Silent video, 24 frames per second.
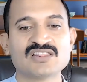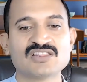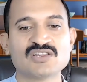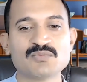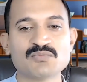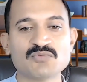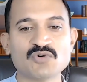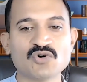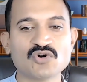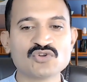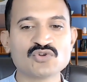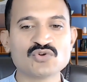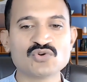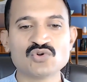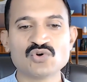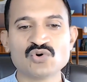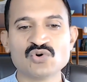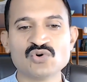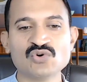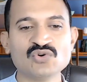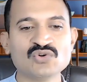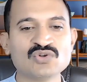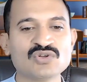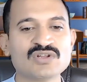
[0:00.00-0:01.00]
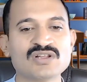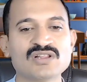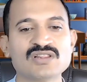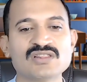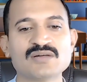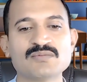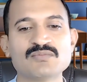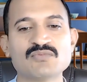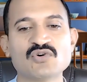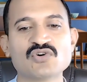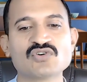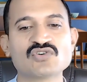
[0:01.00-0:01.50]
The more you know,
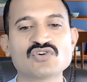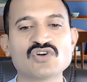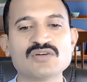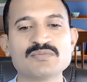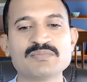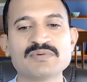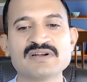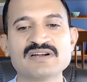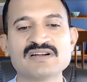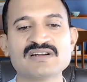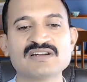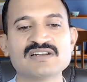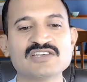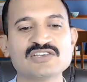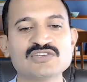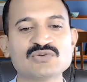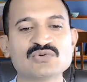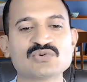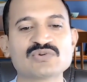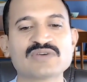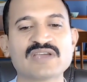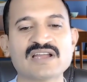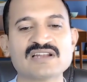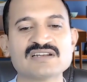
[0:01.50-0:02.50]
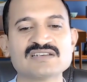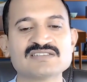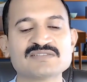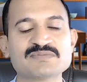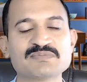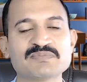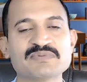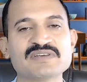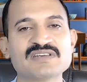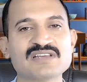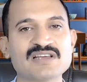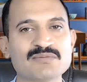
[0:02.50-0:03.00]
the more confidently you can
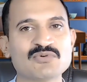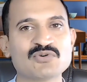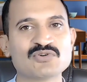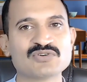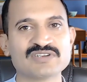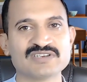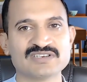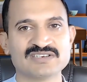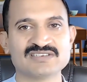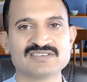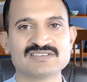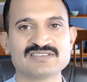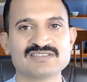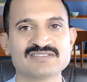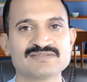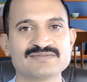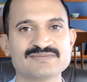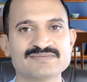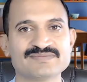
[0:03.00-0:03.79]
speak about it.